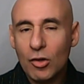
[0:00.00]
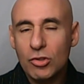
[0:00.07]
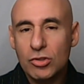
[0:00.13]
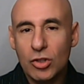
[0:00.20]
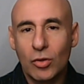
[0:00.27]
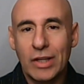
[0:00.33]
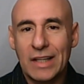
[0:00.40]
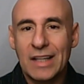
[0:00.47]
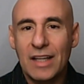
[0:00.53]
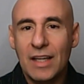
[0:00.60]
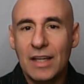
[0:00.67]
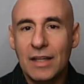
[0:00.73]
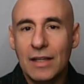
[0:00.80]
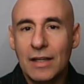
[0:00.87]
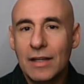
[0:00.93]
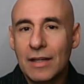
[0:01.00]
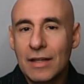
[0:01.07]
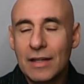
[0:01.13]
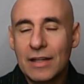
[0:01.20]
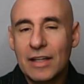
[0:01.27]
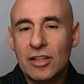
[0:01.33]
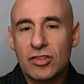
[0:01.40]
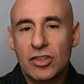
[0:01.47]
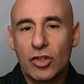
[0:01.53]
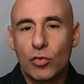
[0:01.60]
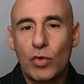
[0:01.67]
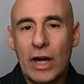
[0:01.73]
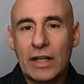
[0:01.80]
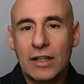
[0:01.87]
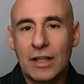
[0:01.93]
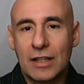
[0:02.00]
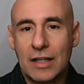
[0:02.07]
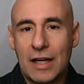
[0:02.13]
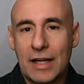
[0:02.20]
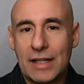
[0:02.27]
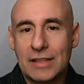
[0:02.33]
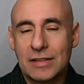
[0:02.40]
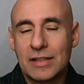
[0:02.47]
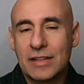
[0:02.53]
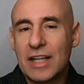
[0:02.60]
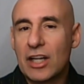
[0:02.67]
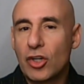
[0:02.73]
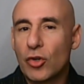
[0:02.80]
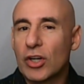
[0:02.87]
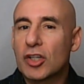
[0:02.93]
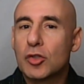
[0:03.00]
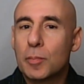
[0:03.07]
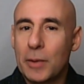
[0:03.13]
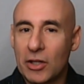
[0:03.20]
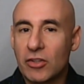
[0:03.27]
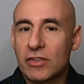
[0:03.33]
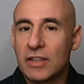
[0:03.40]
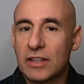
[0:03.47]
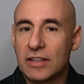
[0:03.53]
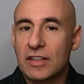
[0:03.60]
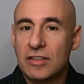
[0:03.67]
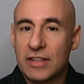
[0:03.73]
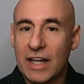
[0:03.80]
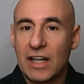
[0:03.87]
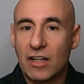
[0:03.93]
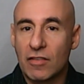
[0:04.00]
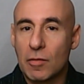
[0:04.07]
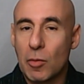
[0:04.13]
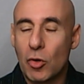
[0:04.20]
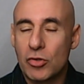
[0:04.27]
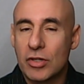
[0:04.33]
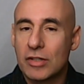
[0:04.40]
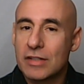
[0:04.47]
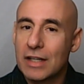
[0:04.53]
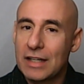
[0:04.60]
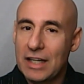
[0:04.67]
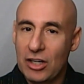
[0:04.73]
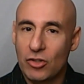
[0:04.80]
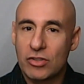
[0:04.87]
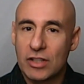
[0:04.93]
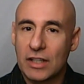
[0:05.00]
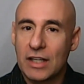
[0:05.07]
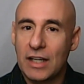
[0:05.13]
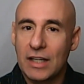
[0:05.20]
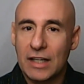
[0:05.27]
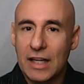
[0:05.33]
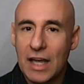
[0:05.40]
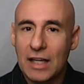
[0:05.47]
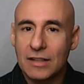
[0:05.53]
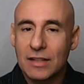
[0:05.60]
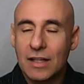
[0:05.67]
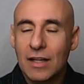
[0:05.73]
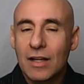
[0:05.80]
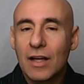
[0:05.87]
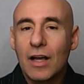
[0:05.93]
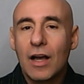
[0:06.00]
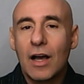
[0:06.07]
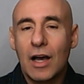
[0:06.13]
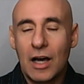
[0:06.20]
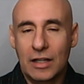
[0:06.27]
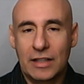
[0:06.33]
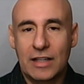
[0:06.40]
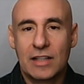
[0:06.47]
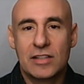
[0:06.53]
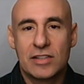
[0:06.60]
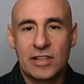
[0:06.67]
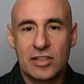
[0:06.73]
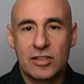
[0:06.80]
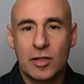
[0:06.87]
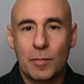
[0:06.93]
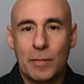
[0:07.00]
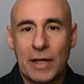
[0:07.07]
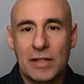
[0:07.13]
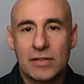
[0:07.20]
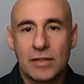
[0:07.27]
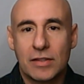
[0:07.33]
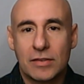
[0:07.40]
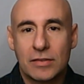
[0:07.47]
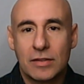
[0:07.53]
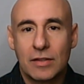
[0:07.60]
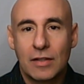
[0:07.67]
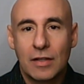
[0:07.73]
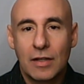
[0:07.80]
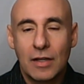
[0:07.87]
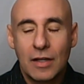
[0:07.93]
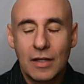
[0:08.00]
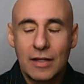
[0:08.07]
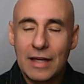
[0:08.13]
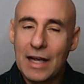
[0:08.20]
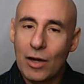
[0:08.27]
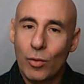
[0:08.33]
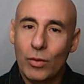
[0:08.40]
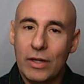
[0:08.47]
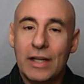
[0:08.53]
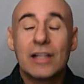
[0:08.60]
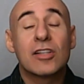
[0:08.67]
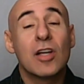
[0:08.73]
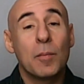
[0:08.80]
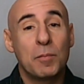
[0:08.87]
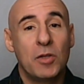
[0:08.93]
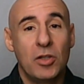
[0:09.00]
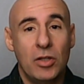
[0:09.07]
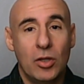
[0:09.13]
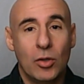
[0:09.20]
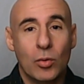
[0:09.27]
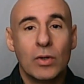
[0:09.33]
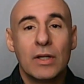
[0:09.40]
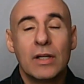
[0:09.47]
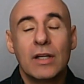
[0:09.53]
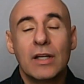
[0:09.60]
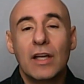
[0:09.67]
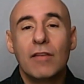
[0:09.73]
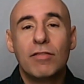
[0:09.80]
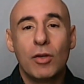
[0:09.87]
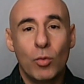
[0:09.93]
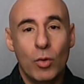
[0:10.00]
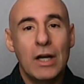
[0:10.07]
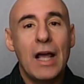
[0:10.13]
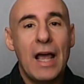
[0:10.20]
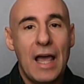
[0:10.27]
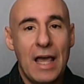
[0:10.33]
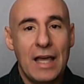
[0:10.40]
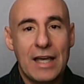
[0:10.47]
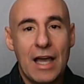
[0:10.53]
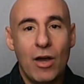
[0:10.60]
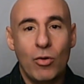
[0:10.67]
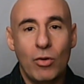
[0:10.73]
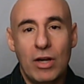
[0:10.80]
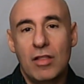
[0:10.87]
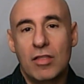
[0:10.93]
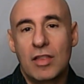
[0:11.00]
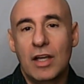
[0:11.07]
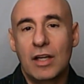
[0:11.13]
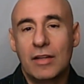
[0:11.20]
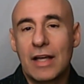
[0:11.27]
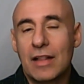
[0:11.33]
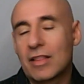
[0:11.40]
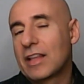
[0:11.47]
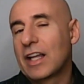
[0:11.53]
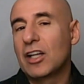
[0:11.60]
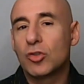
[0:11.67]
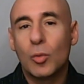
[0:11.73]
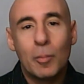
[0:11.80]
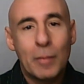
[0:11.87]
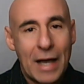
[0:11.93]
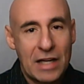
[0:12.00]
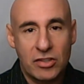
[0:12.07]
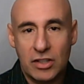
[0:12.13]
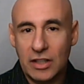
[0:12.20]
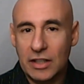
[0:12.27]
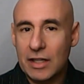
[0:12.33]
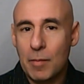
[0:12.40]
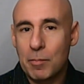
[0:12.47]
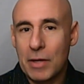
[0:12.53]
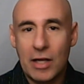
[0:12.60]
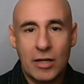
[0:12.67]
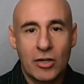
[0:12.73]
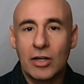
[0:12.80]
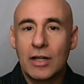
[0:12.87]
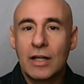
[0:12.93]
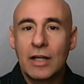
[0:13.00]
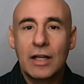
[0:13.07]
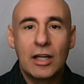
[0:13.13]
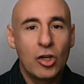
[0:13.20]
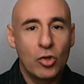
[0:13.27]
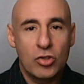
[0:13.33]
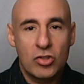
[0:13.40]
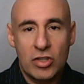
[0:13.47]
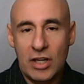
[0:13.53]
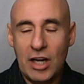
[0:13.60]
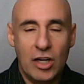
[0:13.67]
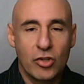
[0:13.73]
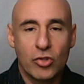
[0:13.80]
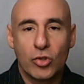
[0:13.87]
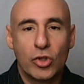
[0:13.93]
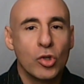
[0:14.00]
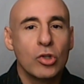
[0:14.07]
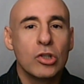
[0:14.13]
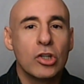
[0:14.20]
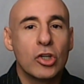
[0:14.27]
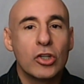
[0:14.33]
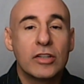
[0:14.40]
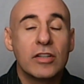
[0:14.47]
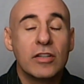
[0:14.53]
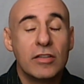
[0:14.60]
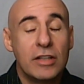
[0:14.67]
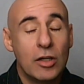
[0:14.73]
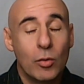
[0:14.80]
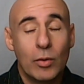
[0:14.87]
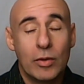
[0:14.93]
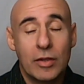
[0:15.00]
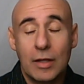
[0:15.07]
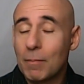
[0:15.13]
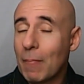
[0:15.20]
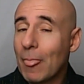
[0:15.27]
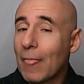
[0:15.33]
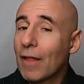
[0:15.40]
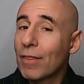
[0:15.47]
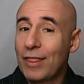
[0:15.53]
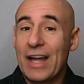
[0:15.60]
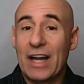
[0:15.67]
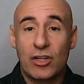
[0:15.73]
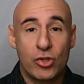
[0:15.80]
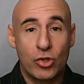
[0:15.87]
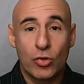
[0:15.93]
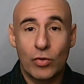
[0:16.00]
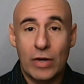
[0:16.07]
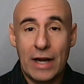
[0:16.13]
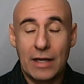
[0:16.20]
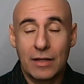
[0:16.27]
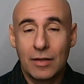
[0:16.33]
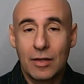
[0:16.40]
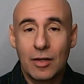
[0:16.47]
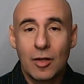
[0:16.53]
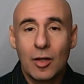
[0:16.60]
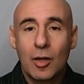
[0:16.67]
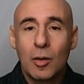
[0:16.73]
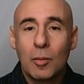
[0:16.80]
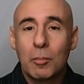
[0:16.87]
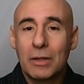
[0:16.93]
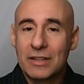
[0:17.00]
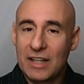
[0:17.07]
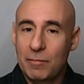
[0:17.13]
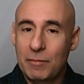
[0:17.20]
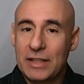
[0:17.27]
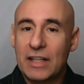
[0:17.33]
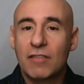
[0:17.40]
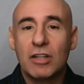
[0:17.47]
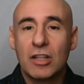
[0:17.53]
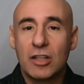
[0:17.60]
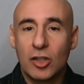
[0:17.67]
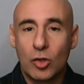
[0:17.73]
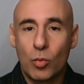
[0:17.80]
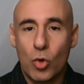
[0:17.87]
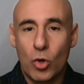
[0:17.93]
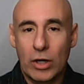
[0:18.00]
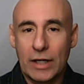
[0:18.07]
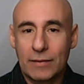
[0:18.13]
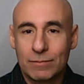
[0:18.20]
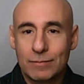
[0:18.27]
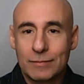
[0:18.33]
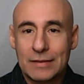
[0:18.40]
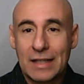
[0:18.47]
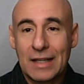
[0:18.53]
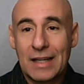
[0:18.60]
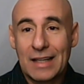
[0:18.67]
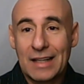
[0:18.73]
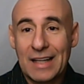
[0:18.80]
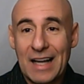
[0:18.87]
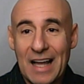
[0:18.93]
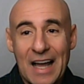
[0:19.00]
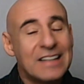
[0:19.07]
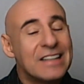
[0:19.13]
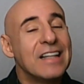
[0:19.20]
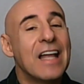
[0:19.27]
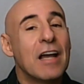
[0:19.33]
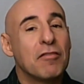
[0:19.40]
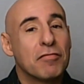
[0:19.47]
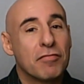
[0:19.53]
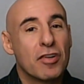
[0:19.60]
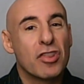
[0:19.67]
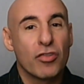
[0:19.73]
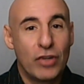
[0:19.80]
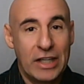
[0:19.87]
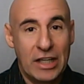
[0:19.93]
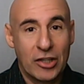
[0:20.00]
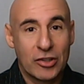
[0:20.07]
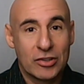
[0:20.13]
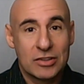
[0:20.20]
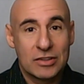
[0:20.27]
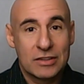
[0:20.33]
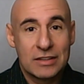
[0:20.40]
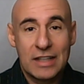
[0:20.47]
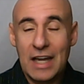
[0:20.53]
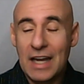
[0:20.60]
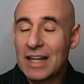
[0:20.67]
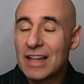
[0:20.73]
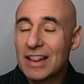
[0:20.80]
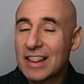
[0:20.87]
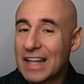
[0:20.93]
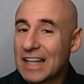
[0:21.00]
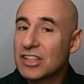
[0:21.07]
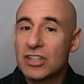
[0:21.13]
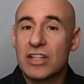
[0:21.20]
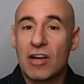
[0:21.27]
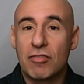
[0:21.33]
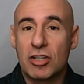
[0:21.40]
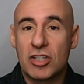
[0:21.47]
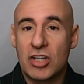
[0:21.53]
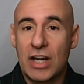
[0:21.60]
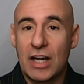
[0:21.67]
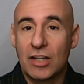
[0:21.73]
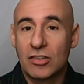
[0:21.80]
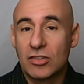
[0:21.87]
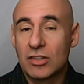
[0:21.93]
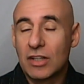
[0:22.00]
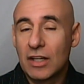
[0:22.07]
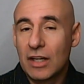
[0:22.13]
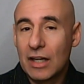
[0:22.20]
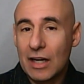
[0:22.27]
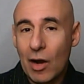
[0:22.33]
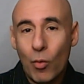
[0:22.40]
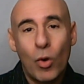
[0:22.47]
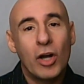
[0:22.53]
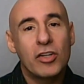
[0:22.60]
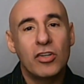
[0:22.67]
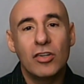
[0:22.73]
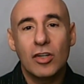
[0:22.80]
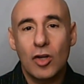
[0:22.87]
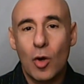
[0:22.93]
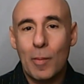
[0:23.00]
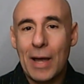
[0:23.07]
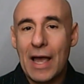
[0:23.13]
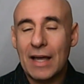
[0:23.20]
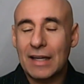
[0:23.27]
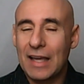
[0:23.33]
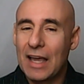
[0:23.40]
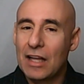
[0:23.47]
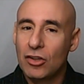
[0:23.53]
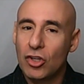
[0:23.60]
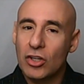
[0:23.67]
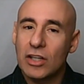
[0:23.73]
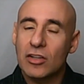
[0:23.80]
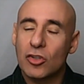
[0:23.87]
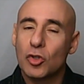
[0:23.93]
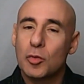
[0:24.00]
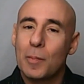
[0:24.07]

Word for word: So the key is to recognize that you're experiencing these negative emotions. And here's the key again on a consistent basis. Now, it's up to you. If you want to hang out and think that things will magically get better, he'll change, or you'll learn to deal with it, that's your right. But let me give you a little warning. I did that for three years. Okay, things never changed. And I want you to go back and look at those